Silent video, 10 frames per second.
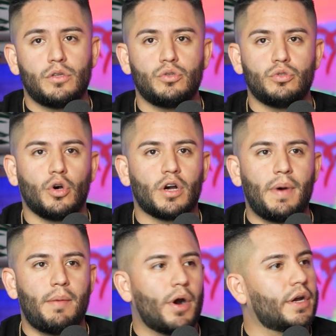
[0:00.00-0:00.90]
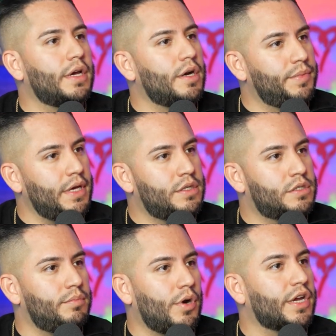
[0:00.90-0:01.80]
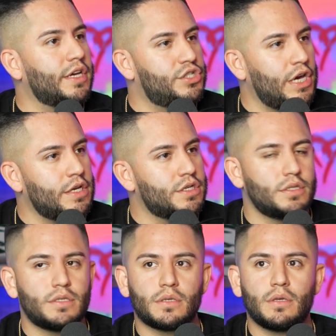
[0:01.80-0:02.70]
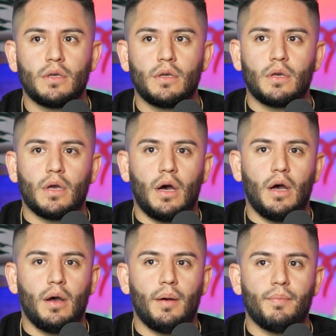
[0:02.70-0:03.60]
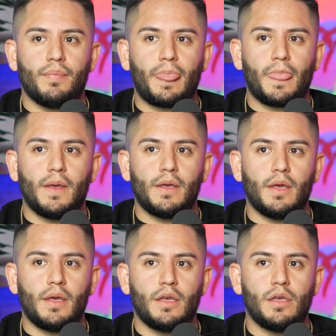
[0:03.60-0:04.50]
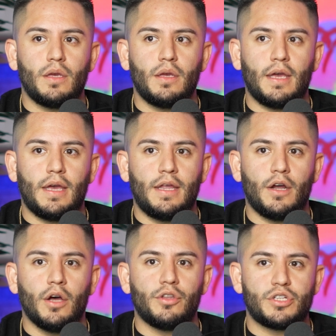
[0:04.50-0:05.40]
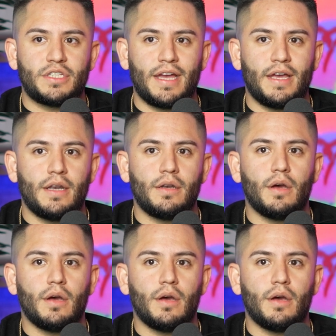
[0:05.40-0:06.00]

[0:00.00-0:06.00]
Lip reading: to talk about market updates, market changes, and understand